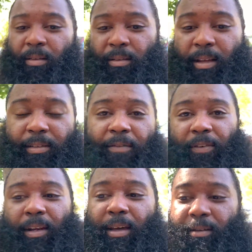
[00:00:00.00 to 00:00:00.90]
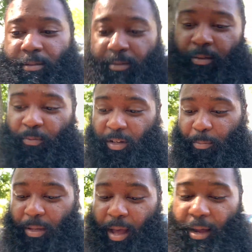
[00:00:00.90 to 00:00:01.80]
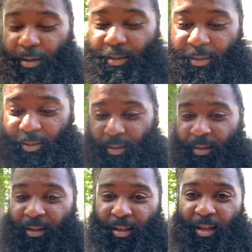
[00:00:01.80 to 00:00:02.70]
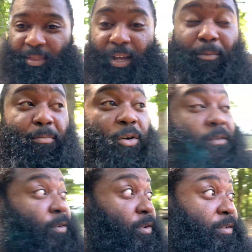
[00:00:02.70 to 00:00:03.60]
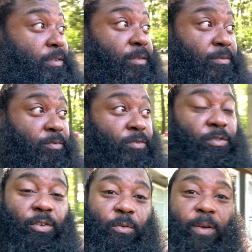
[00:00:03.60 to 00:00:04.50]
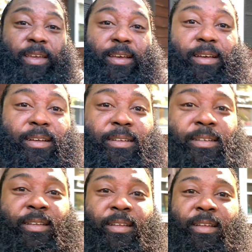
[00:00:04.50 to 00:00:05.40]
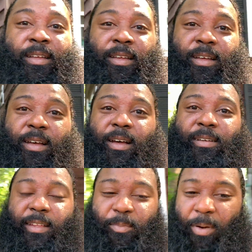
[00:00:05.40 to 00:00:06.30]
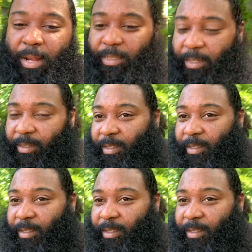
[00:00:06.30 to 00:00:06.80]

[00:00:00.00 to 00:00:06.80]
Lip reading: That's it for now with the Miata. I think I'm gonna move on to another project